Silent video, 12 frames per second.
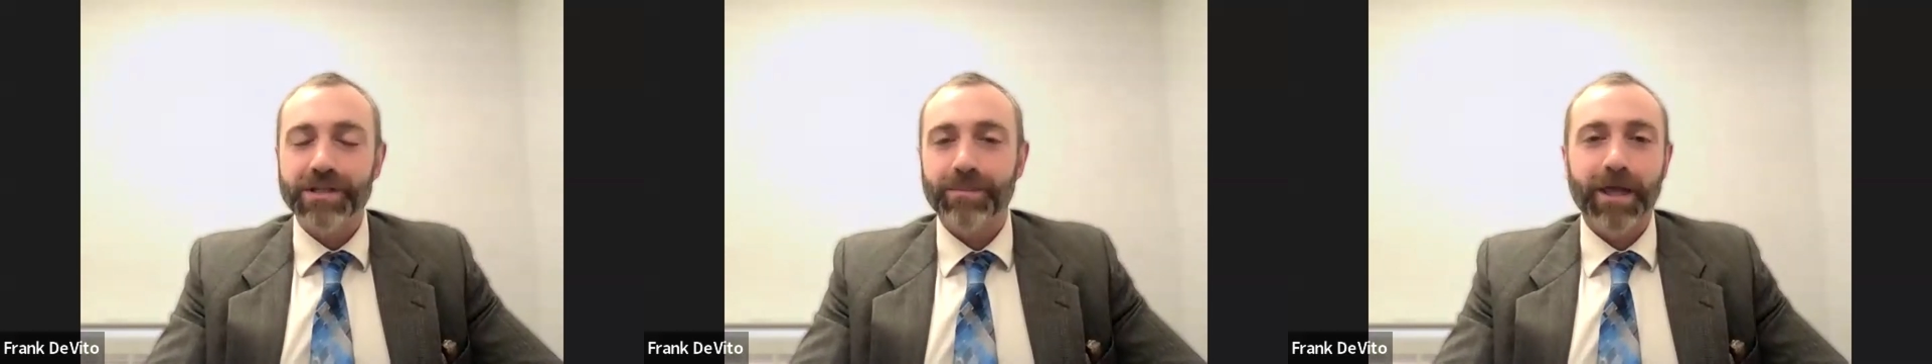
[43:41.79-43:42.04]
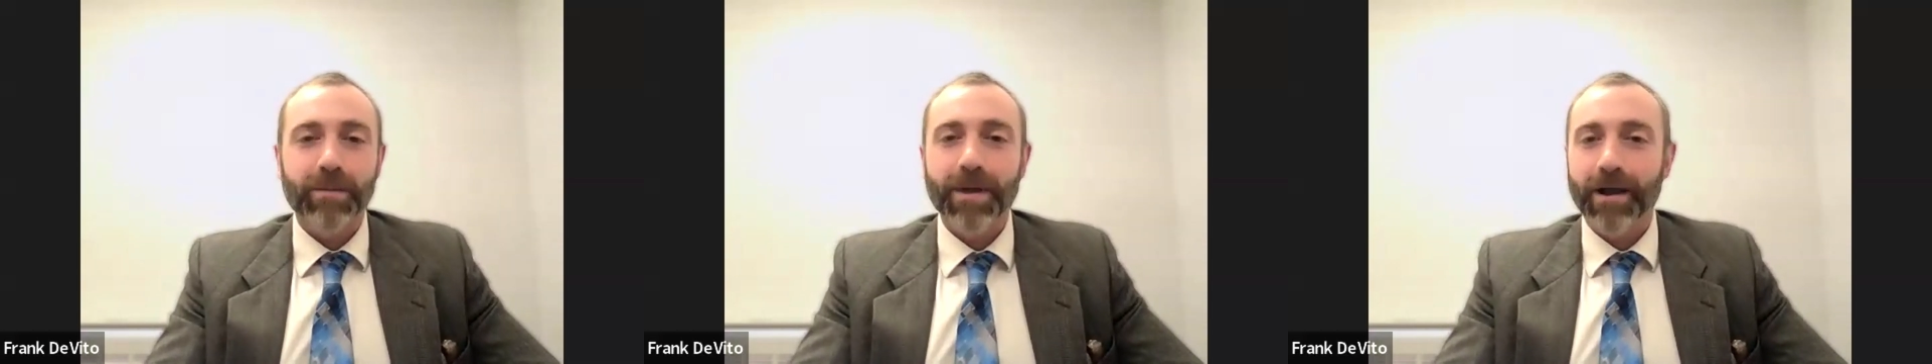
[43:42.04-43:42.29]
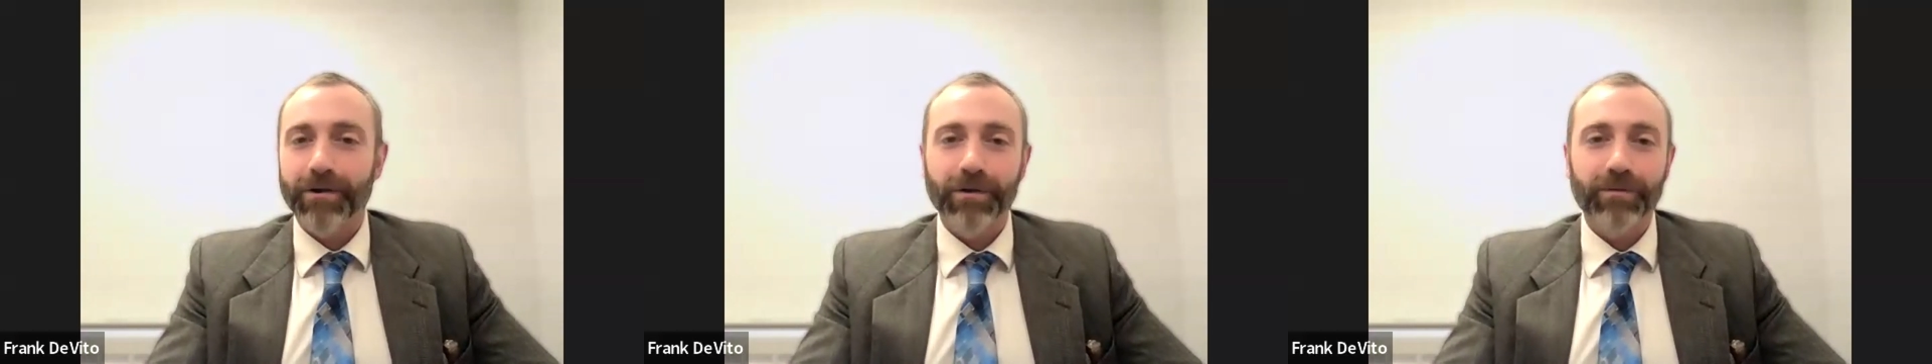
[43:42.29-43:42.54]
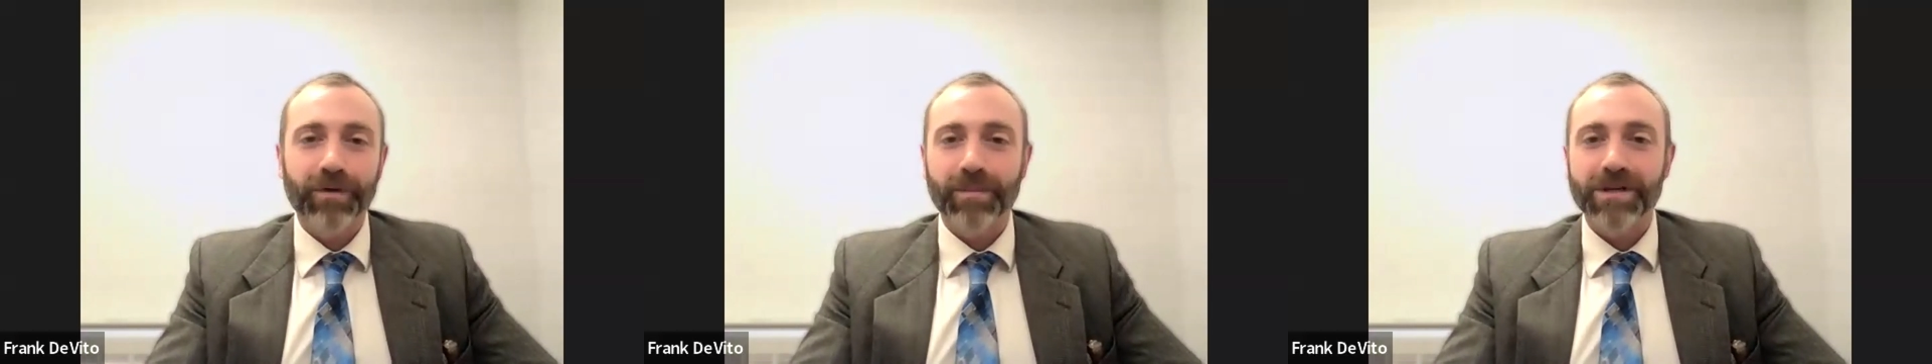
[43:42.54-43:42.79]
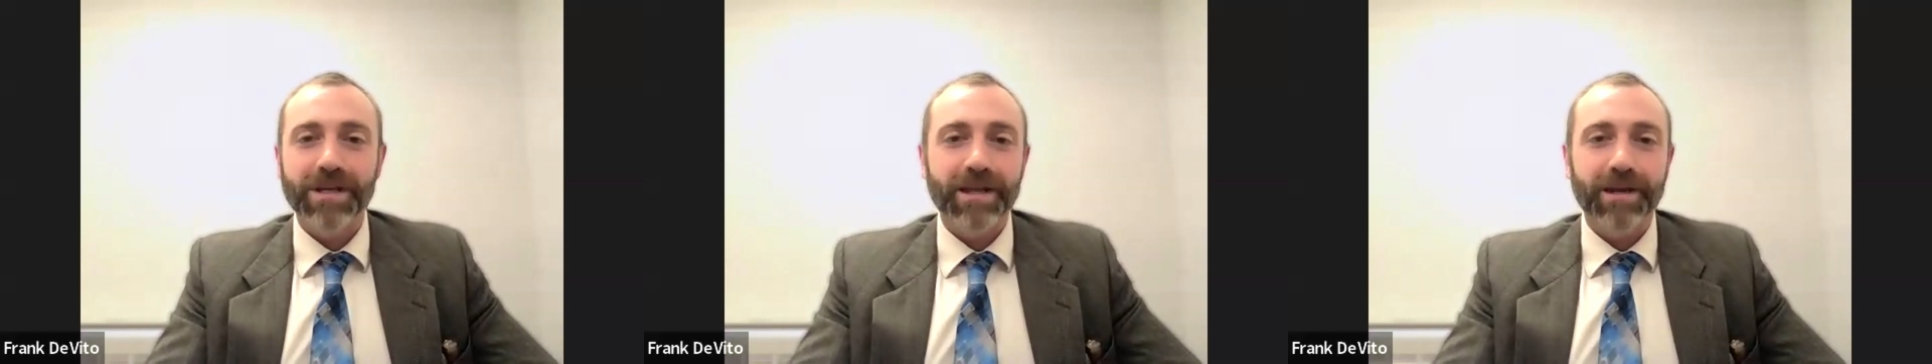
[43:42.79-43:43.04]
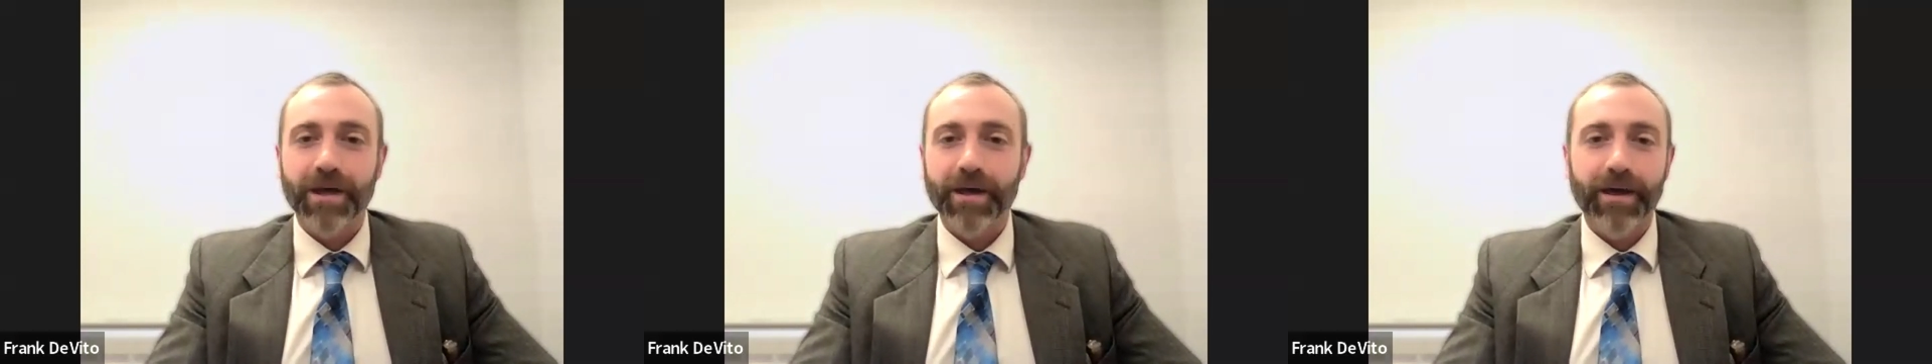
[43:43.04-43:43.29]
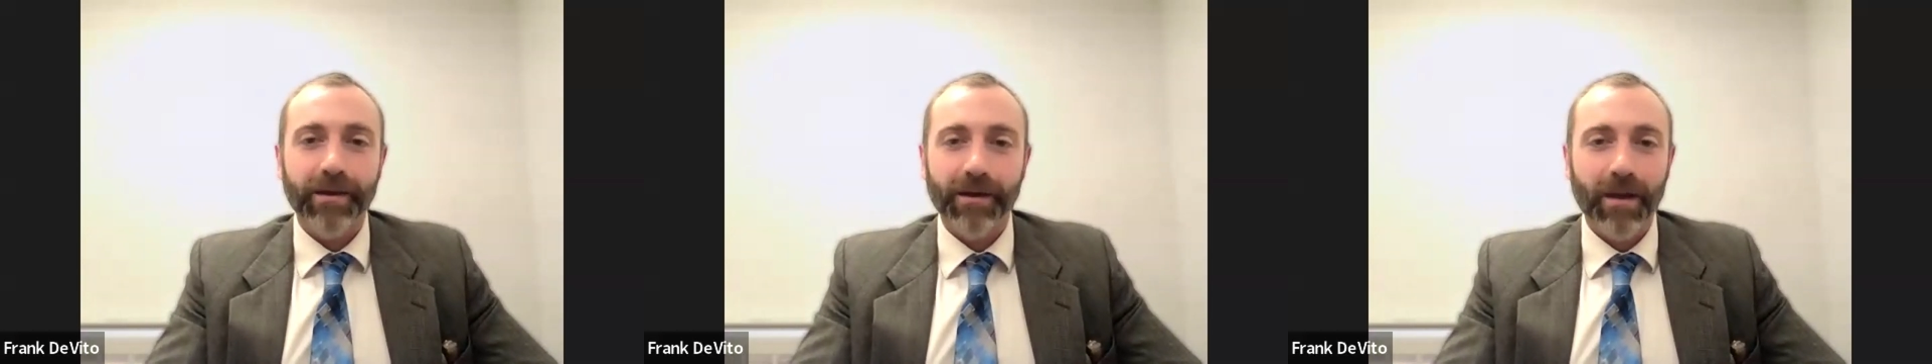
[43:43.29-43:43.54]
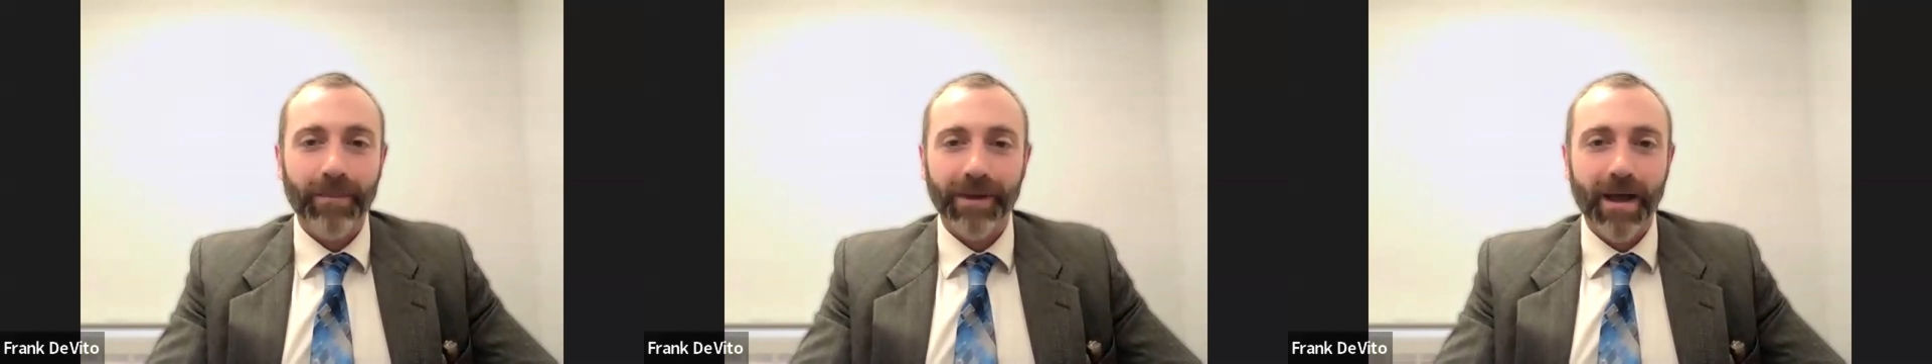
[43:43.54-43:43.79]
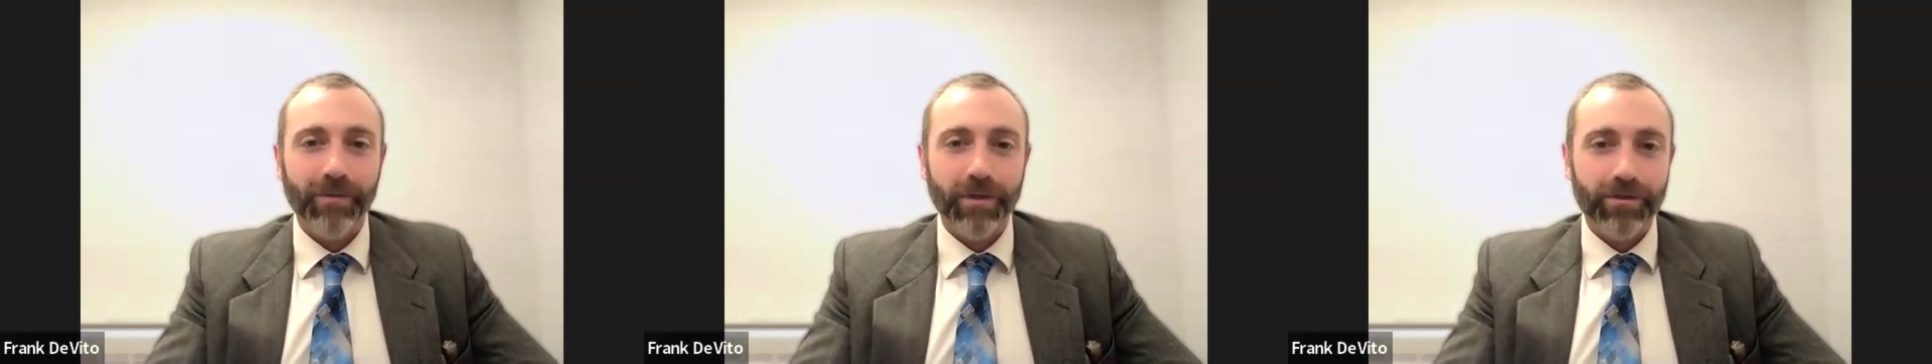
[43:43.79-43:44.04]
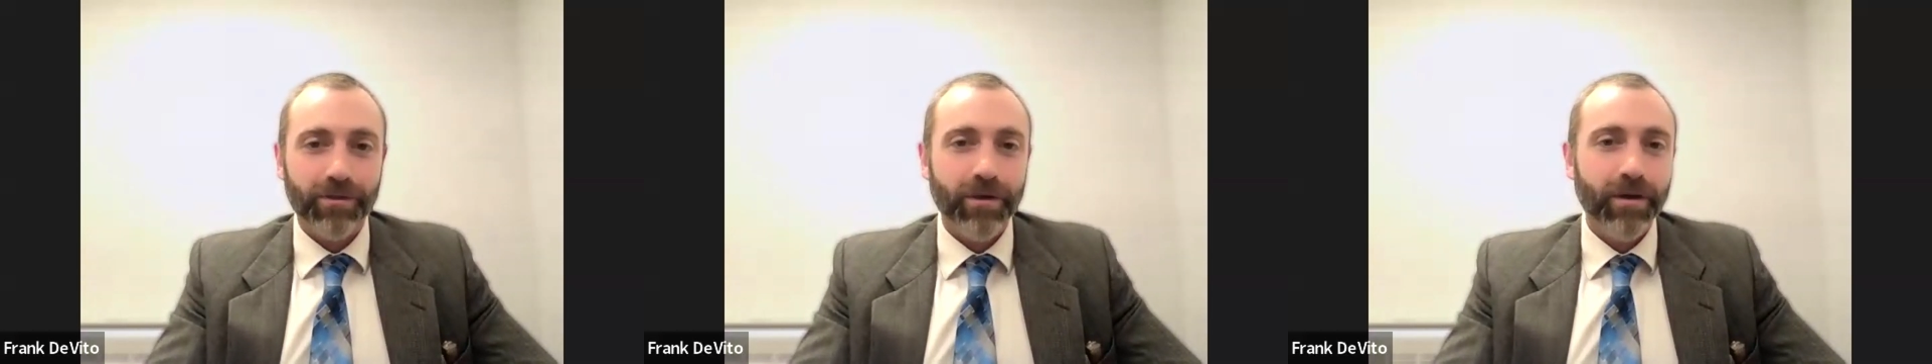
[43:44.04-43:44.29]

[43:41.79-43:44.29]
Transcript: like Planned Parenthood v. Medina and coming out this